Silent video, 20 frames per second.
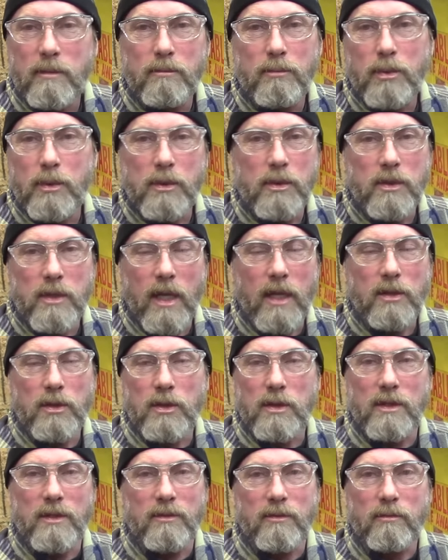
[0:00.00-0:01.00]

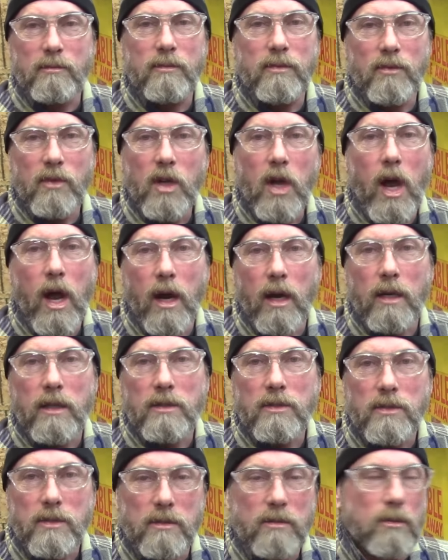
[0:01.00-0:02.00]
Procession of
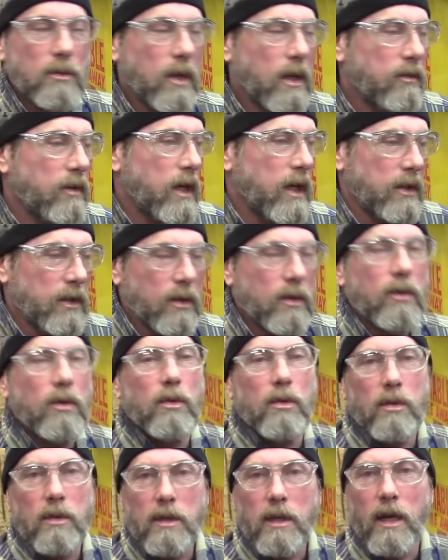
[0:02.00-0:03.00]
cars, and whoever had the
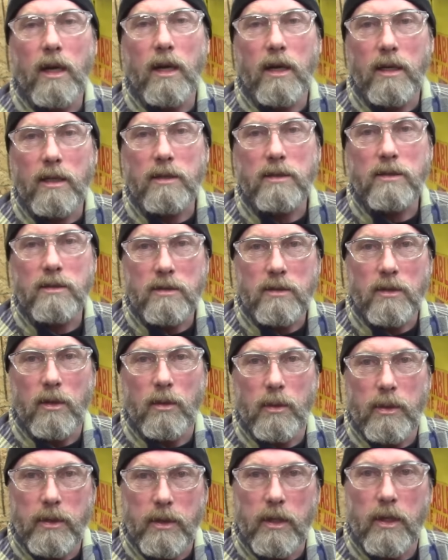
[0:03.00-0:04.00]
cool cars, you know,
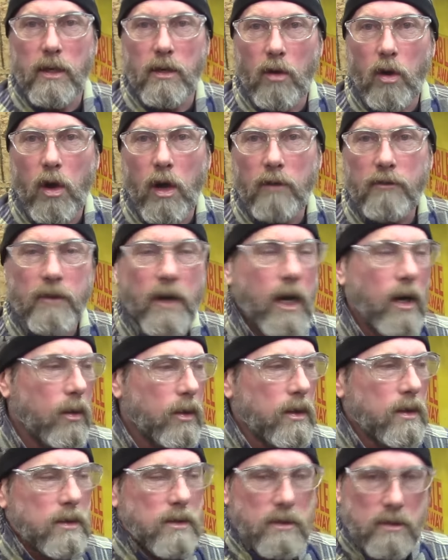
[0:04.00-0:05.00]
when they're off
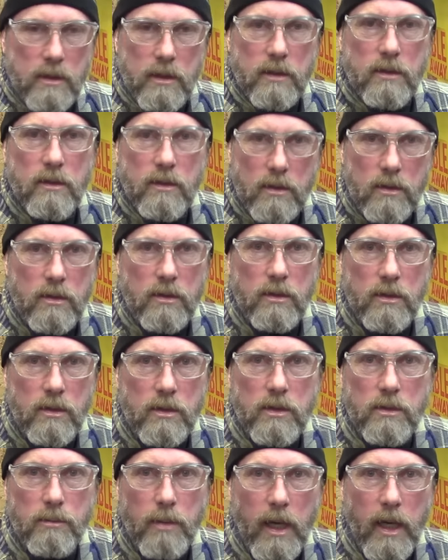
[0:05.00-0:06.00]
hours, they'd
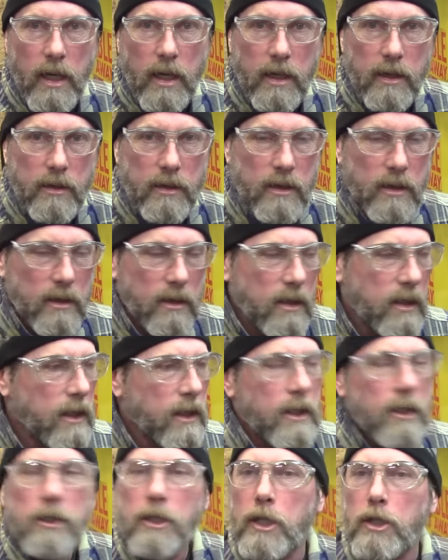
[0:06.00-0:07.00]
cruise by there.
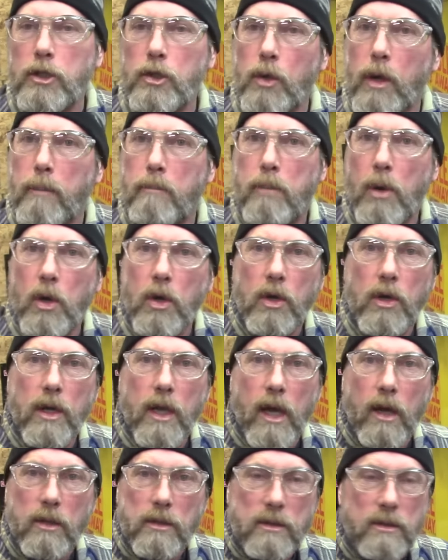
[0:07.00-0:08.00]
They'd do a
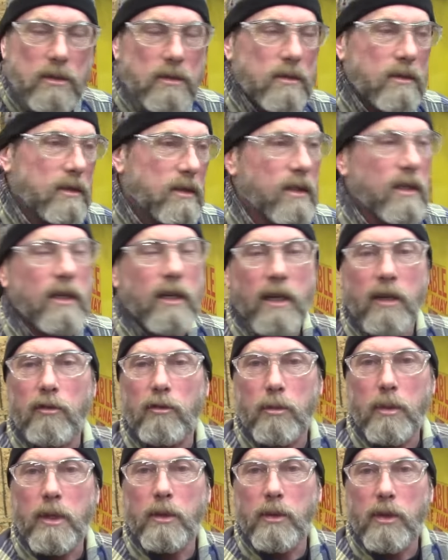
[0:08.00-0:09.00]
burnout, and
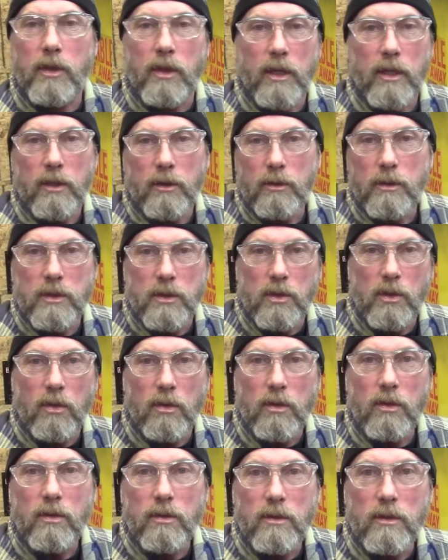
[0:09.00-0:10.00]
everybody would think you were
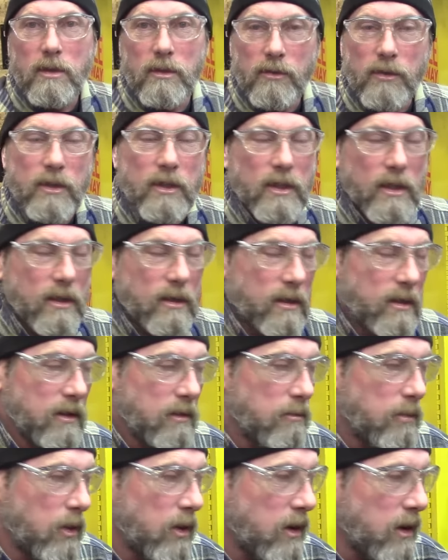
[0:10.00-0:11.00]
Joe Cool if you did a
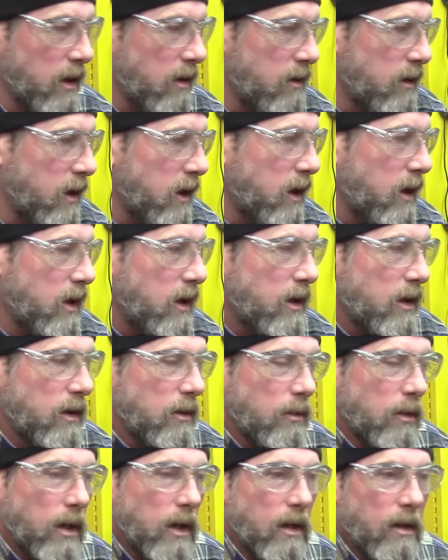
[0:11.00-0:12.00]
good burnout.
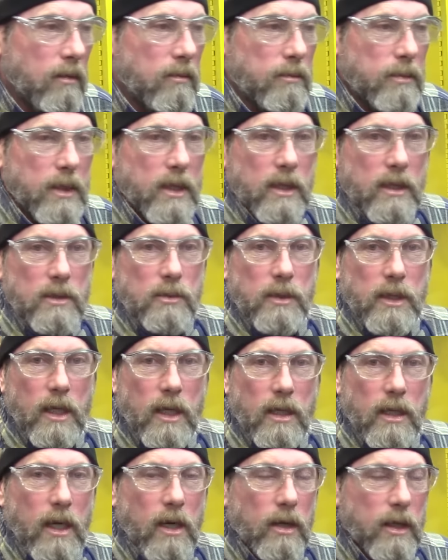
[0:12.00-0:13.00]
Well, because we
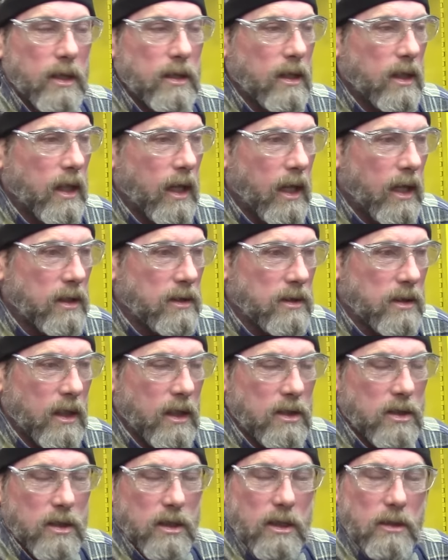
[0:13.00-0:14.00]
hung out at the gas
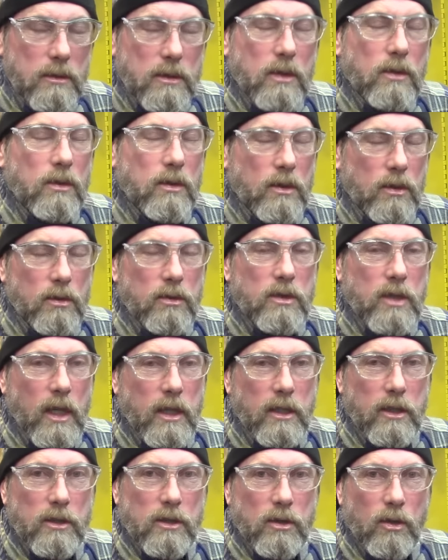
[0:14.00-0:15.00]
station, he was going through
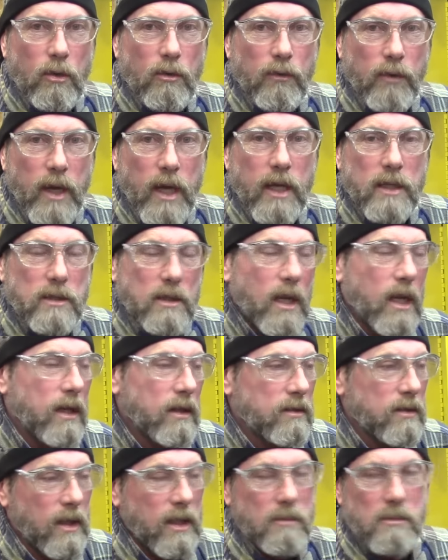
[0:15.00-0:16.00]
tires so fast, a lot
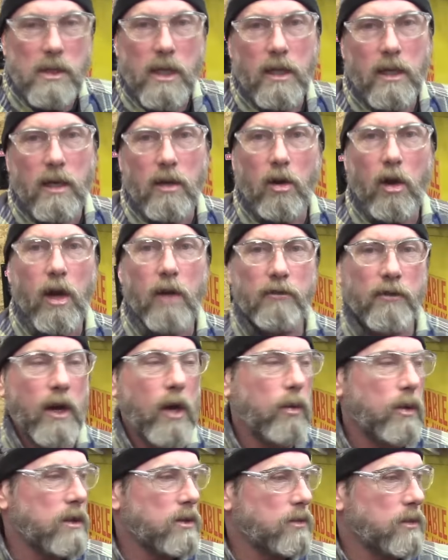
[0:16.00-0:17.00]
of times on our off
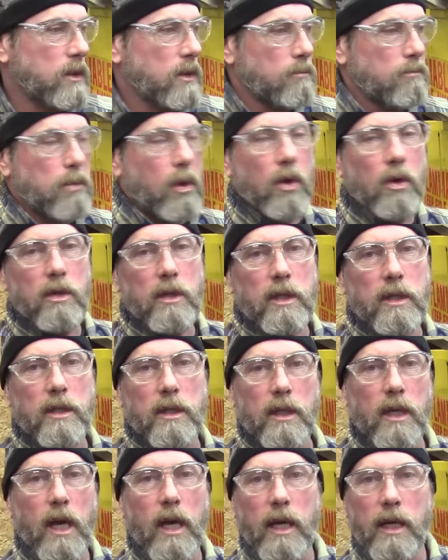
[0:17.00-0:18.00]
hours, we could pull in,
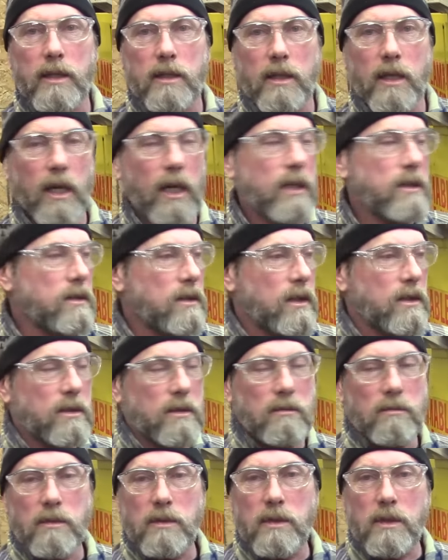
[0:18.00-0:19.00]
the guy at the gas
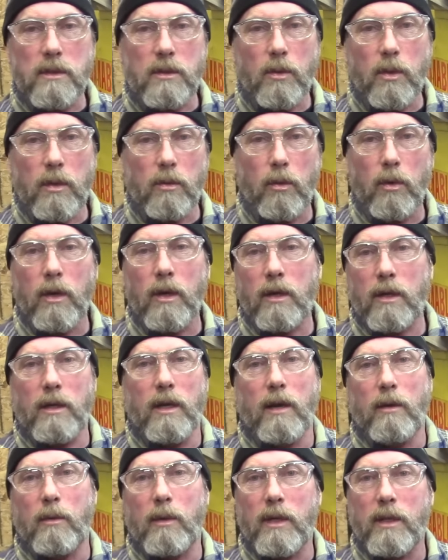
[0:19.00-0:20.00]
station would just quit working
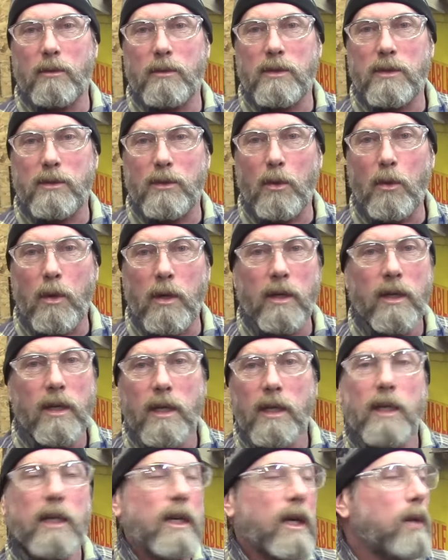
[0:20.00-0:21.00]
on what he was doing,
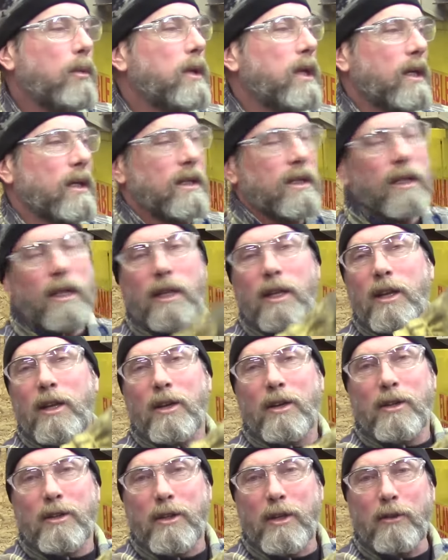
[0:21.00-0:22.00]
and we could
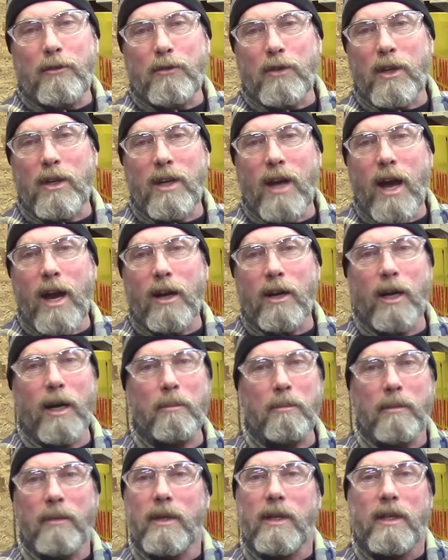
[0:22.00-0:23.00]
lift the car
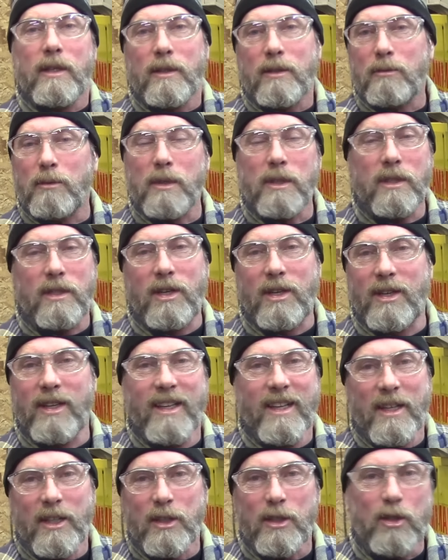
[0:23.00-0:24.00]
up. We
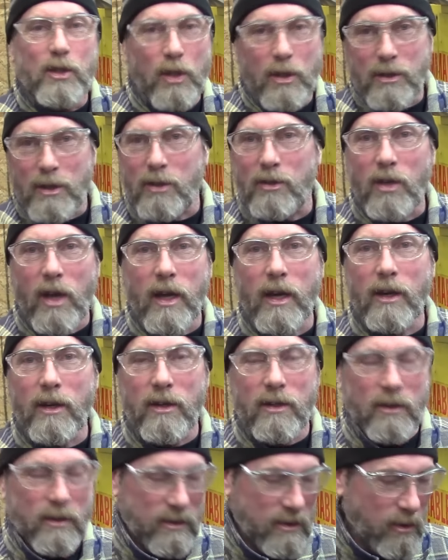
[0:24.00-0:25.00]
took the
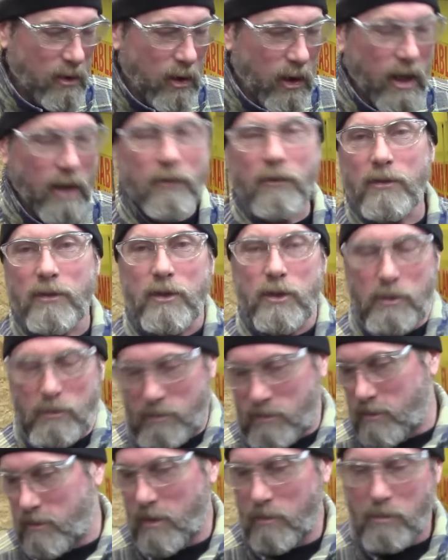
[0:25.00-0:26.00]
tire off, and
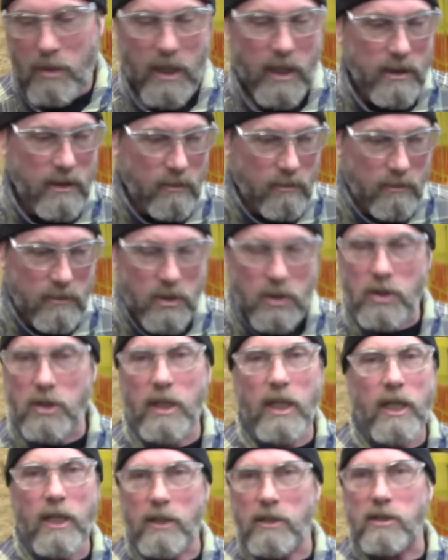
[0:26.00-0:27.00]
you'd be on the
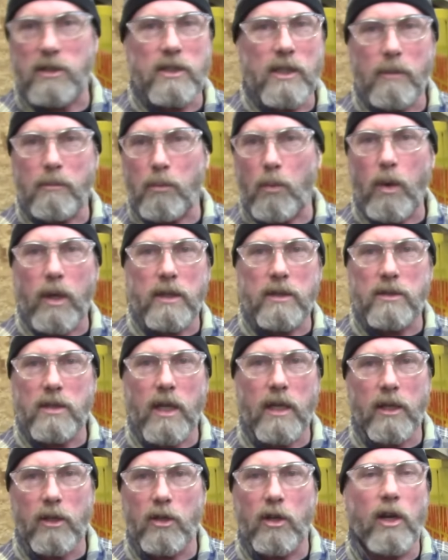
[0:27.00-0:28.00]
machine and zip one
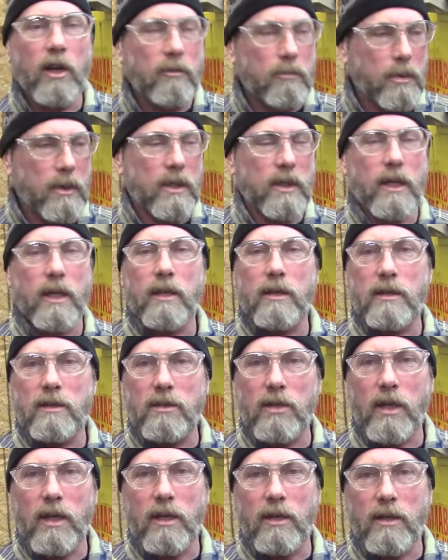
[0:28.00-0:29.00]
tire off, put another
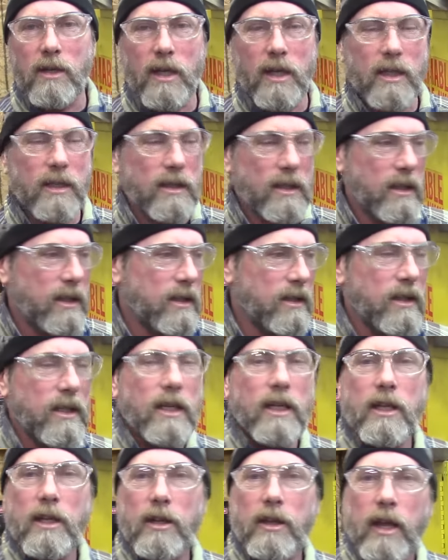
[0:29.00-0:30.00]
tire on, and
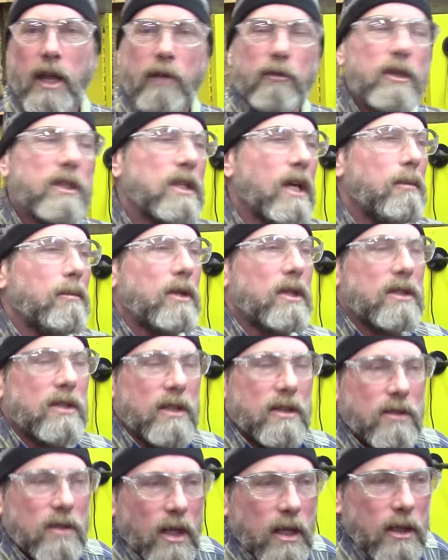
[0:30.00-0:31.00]
every time they
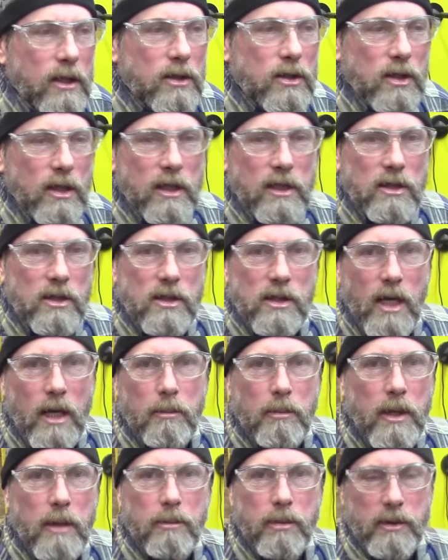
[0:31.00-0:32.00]
did tire changes on
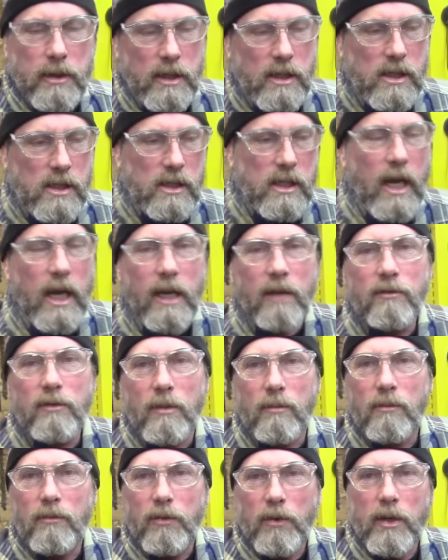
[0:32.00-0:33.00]
people, they saved
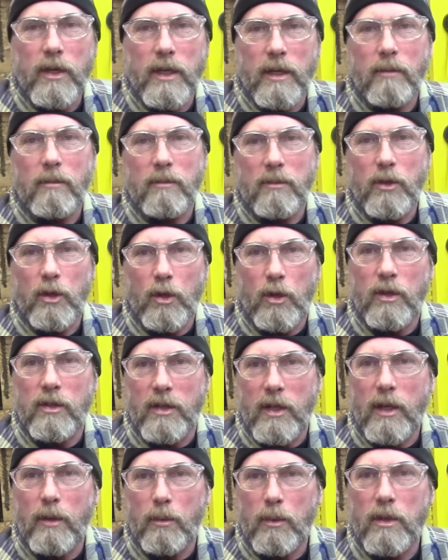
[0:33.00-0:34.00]
them for him, you know,
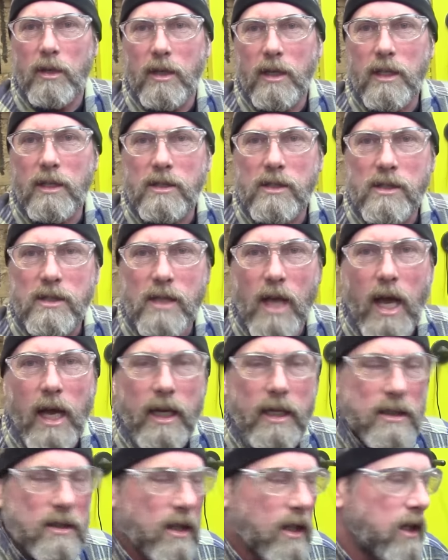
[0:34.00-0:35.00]
that were his
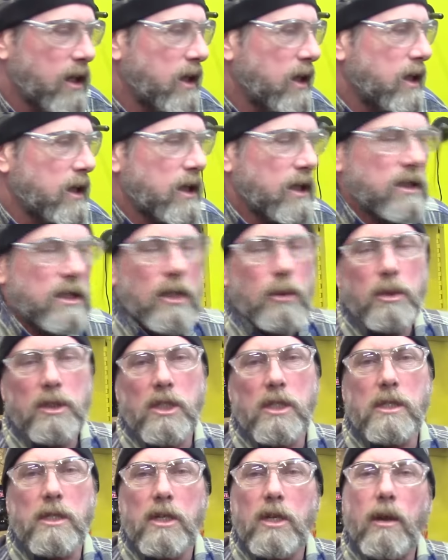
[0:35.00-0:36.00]
size, because he would
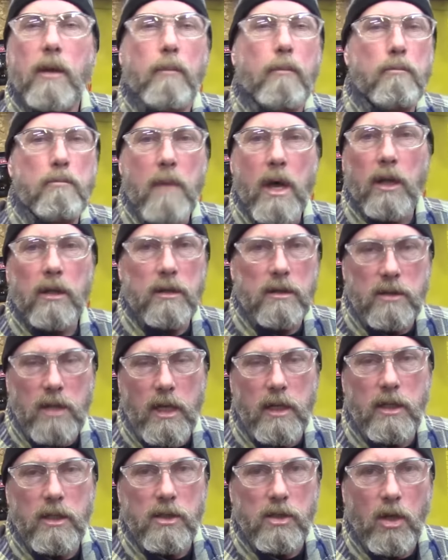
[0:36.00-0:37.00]
just melt
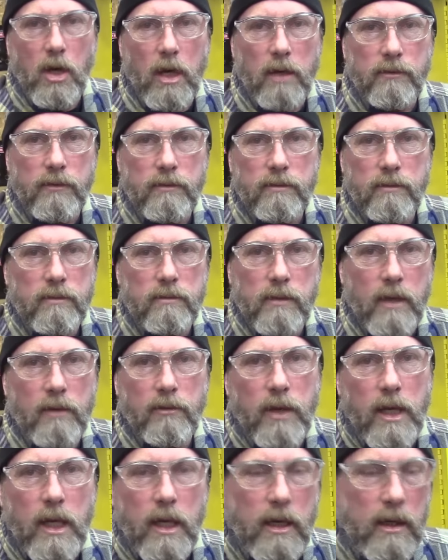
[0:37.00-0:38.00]
tires off
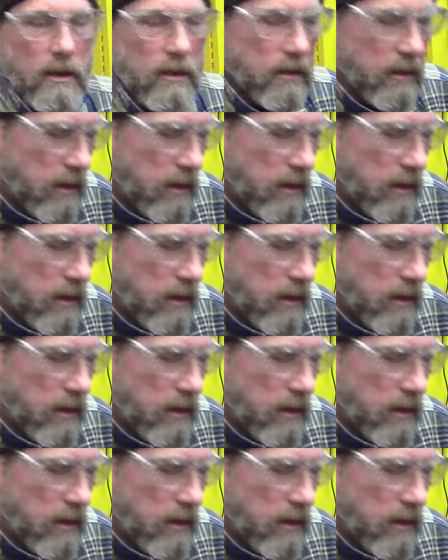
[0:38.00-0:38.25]
every day.